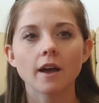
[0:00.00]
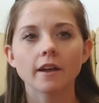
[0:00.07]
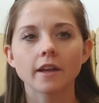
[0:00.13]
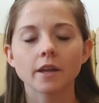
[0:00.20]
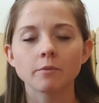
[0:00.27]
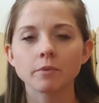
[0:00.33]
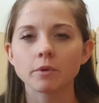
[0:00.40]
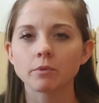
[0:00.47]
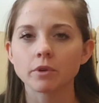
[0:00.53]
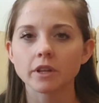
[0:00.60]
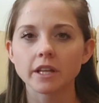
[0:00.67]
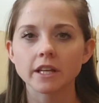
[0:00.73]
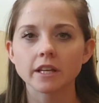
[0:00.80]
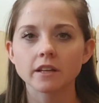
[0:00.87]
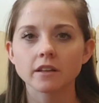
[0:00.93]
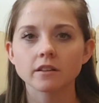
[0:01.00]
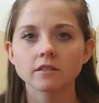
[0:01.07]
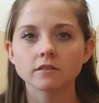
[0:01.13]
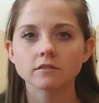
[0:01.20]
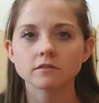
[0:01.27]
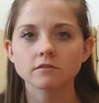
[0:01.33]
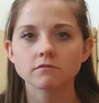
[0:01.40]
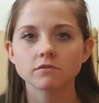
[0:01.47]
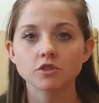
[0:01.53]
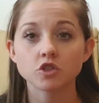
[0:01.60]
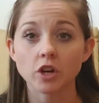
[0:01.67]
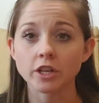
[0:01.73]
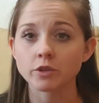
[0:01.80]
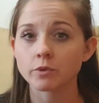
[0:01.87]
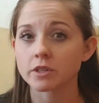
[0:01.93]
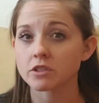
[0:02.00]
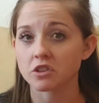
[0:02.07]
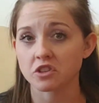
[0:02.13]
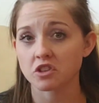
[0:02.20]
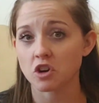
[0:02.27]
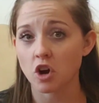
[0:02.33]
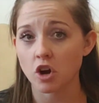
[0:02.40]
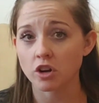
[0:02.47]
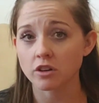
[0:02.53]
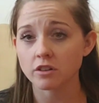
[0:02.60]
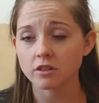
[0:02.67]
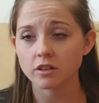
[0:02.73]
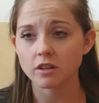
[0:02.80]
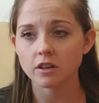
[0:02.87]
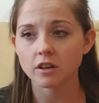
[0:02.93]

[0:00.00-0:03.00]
can be really strenuous on your heart.